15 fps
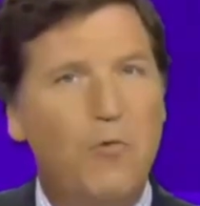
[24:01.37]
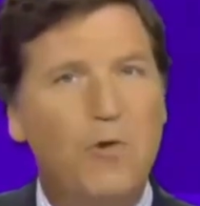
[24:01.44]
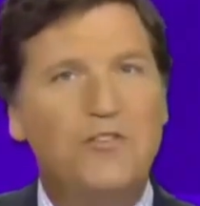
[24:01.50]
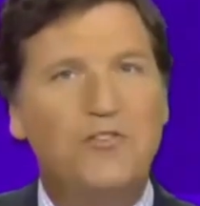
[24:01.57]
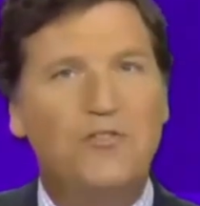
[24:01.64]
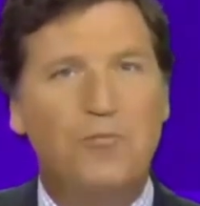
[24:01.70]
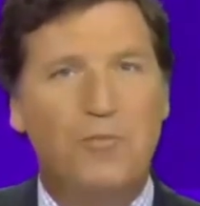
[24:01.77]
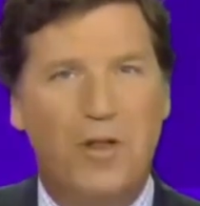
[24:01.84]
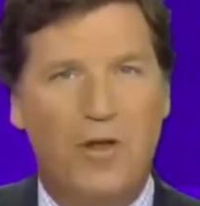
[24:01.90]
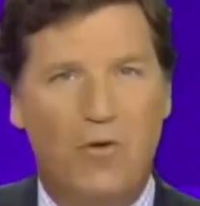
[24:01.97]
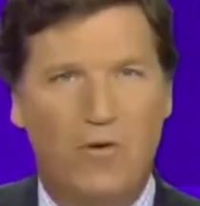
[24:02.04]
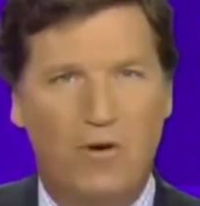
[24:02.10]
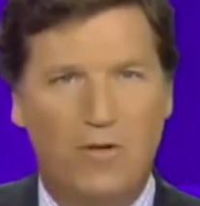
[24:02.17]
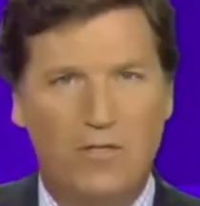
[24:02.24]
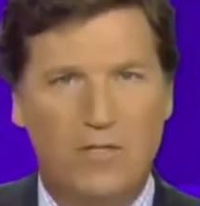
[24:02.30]
a
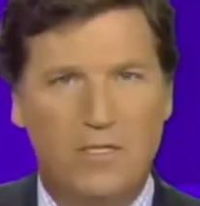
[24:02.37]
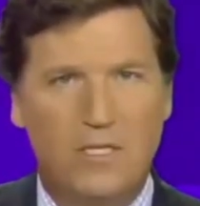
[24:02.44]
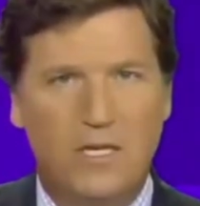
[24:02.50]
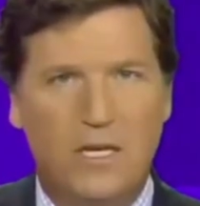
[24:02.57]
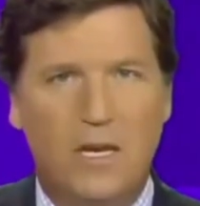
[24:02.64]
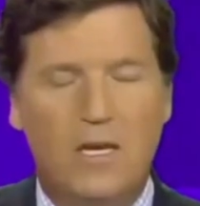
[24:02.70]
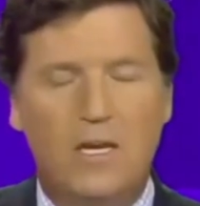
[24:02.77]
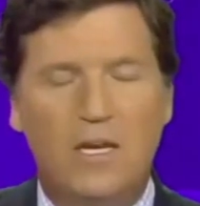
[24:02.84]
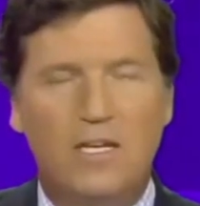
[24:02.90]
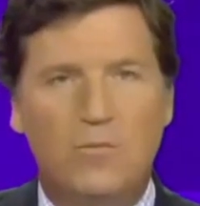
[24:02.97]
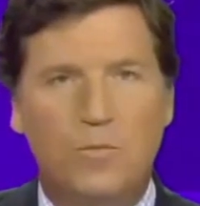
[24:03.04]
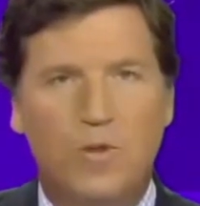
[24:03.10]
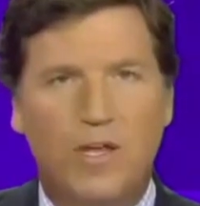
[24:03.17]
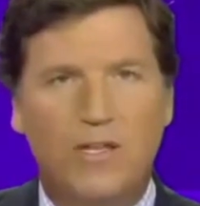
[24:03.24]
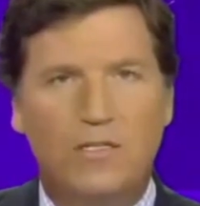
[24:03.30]
whistleblower, CNN
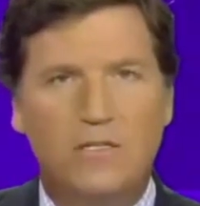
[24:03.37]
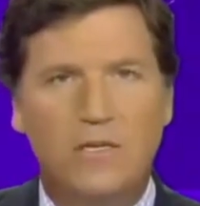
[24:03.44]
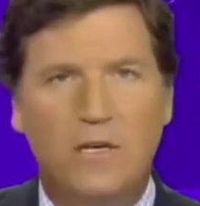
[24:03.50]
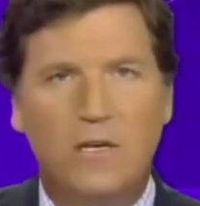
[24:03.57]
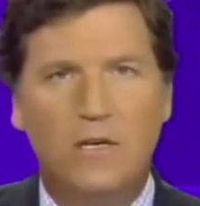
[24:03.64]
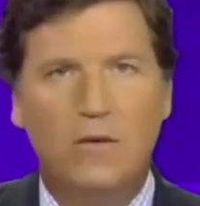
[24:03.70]
explains,